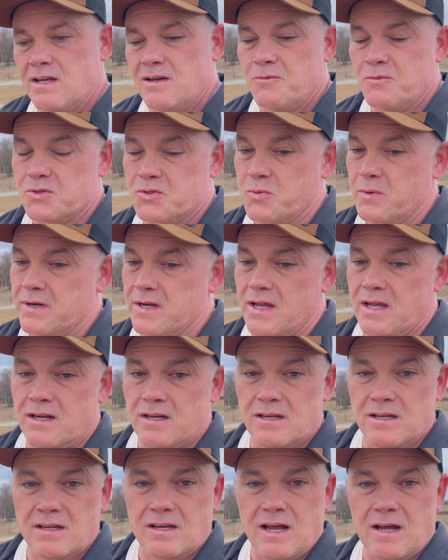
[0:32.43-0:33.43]
which we
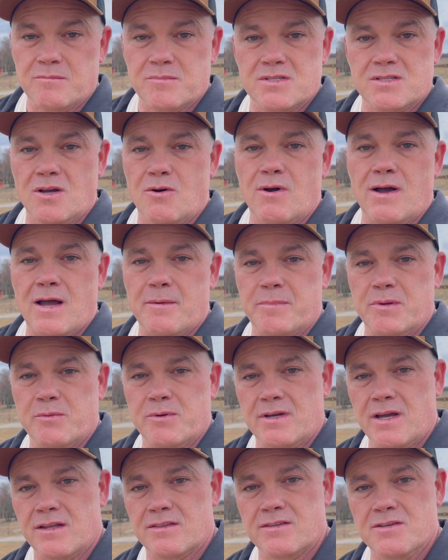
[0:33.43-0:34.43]
needed it. I'm so happy
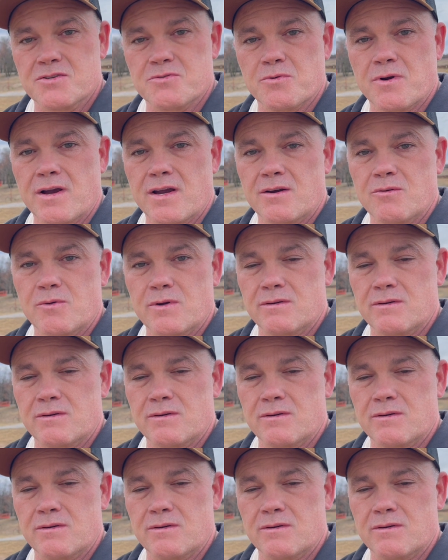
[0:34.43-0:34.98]
we got this rain.